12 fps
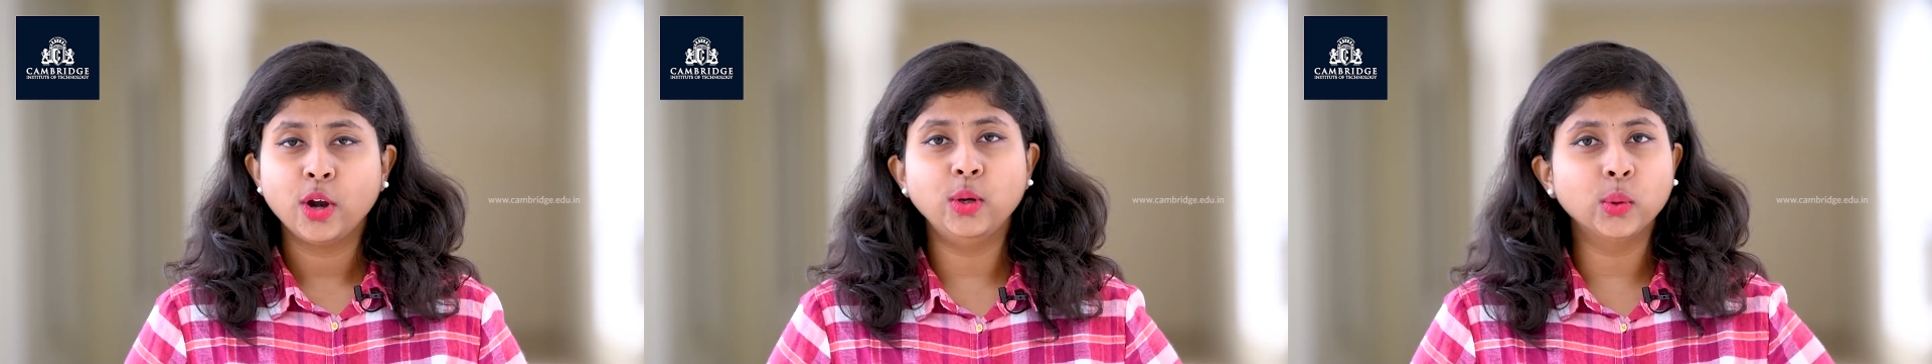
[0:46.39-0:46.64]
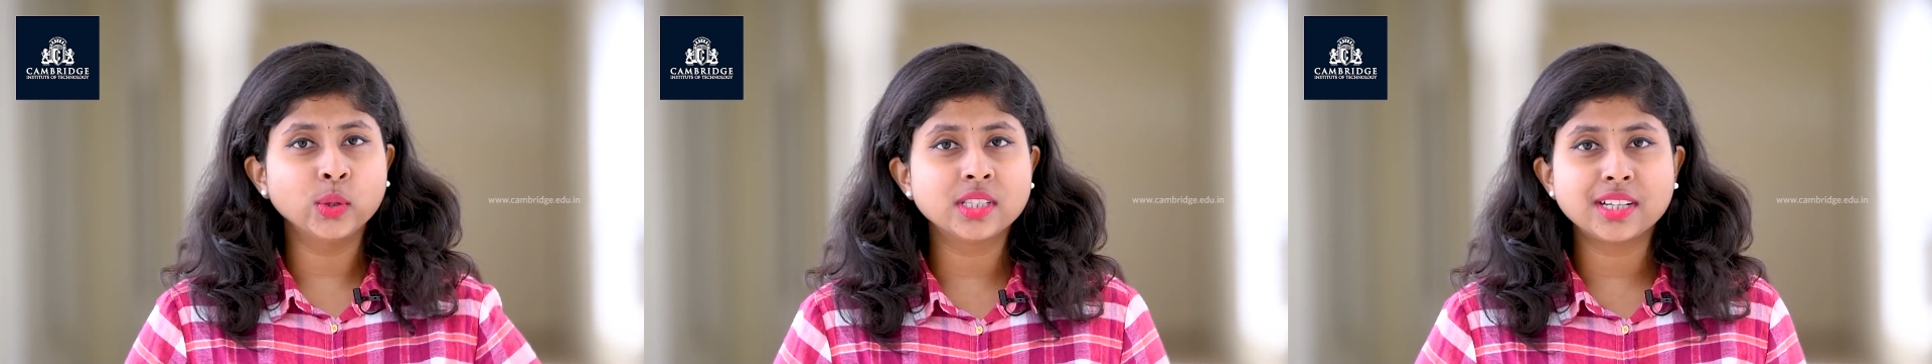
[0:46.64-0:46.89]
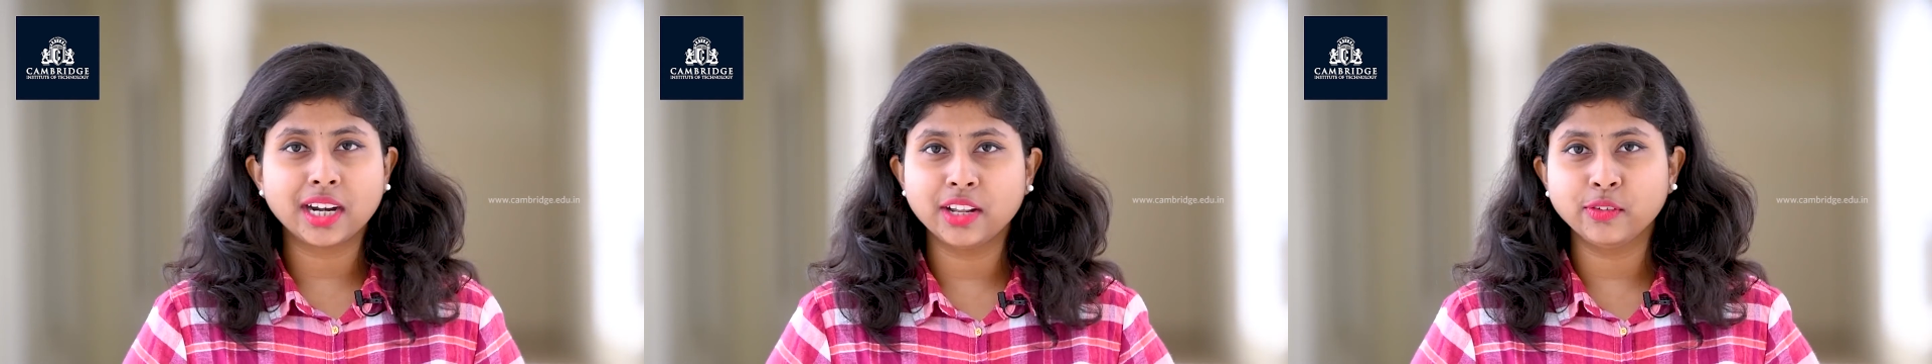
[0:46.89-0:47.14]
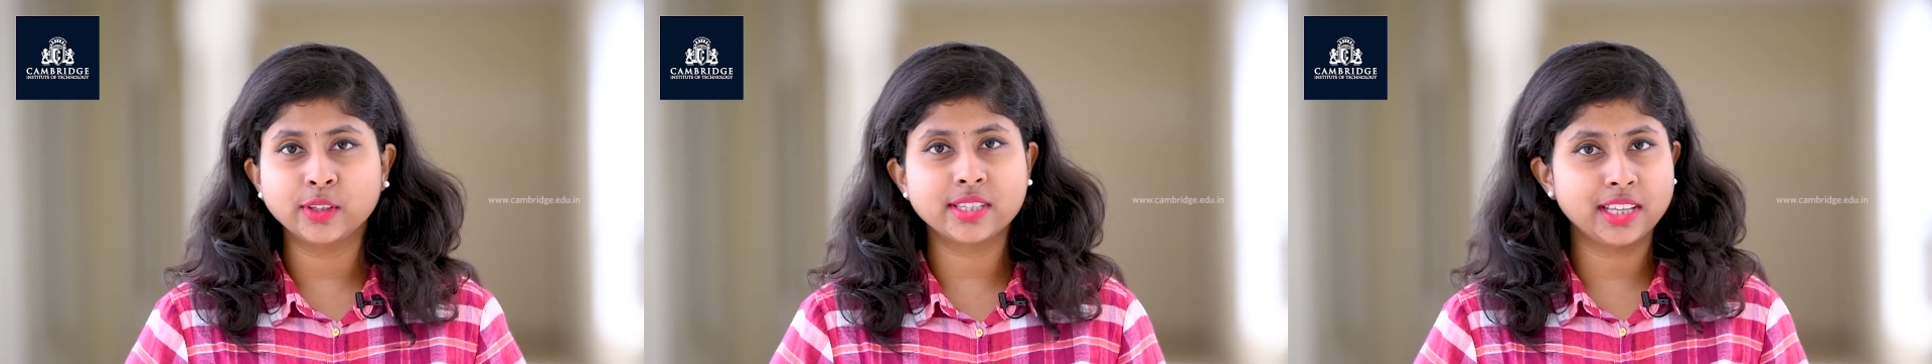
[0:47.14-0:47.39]
don't study
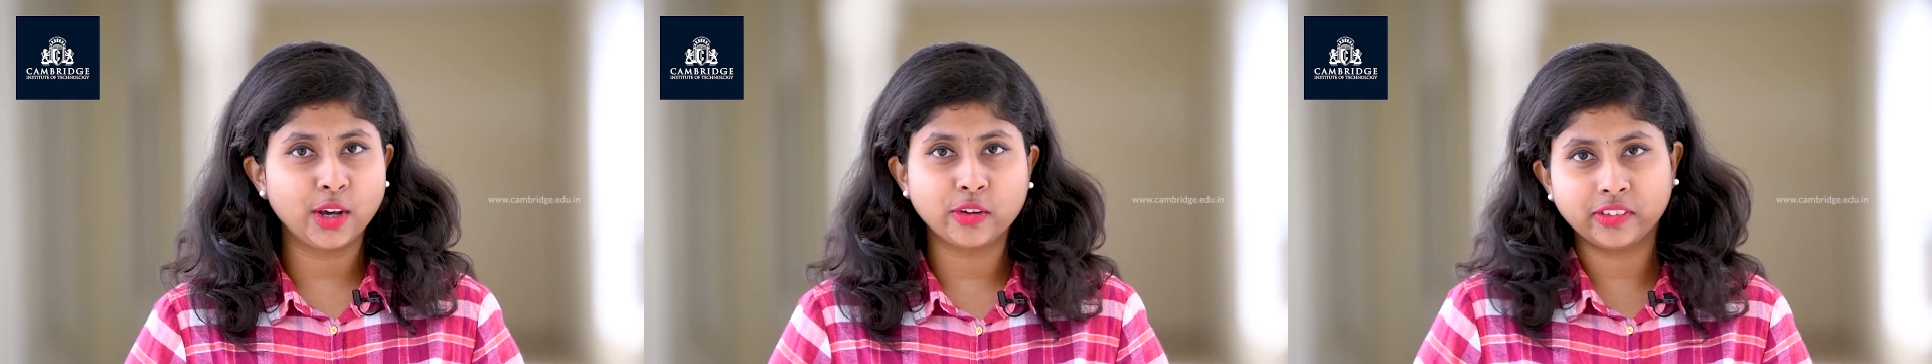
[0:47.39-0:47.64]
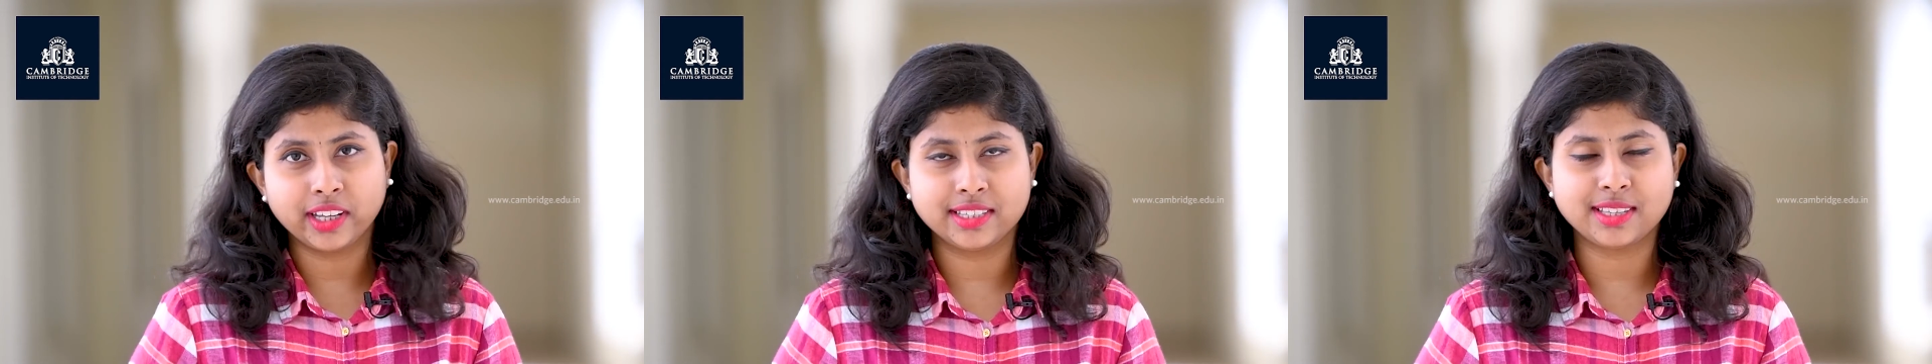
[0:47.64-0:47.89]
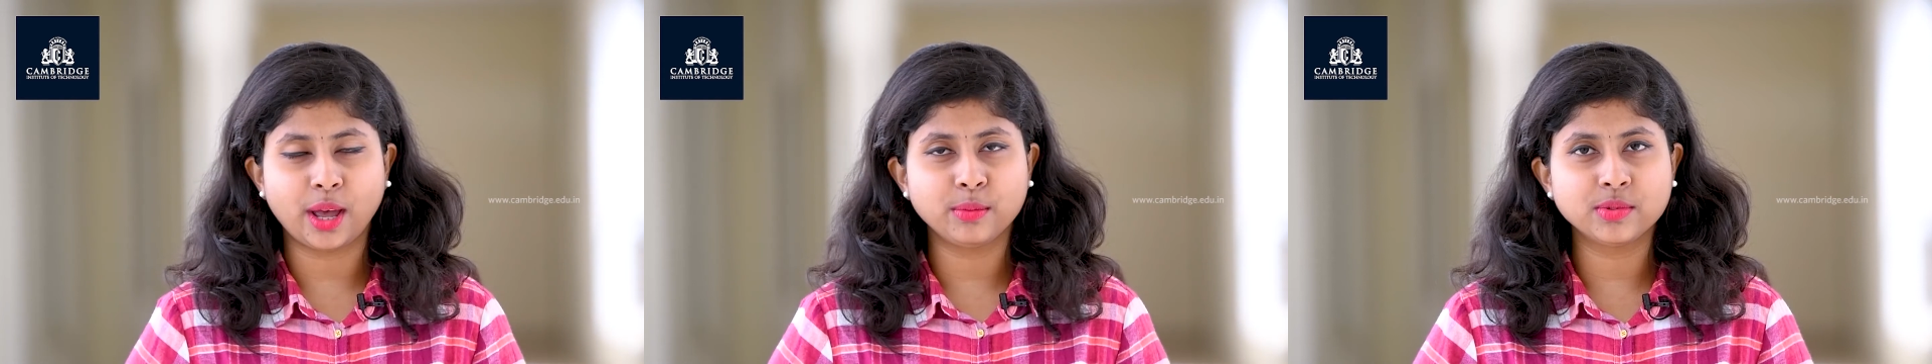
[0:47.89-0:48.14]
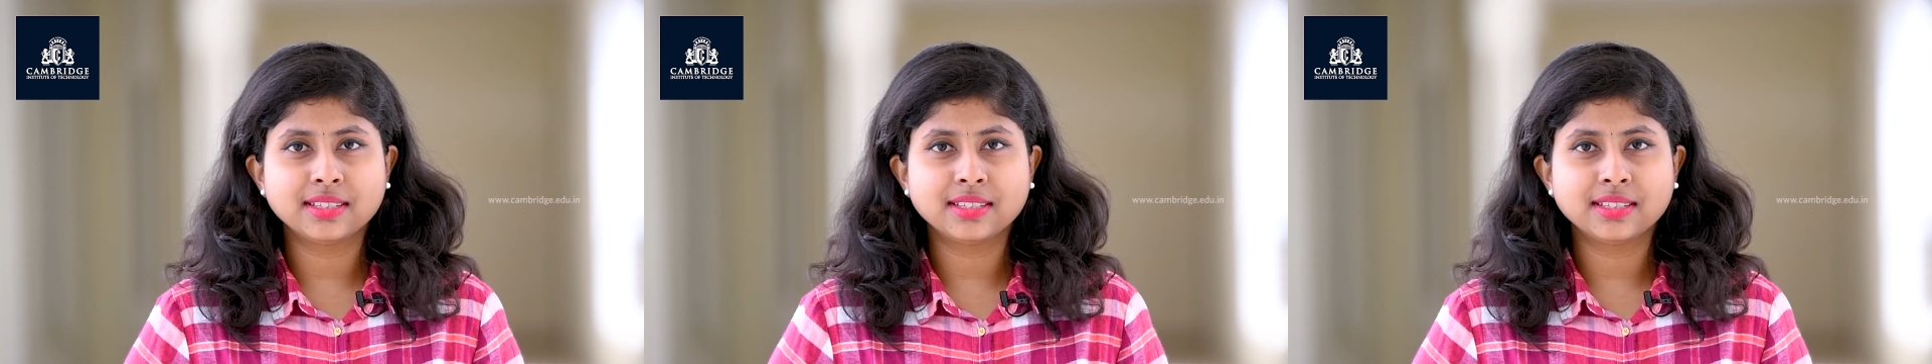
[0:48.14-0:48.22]
for the sake of exams.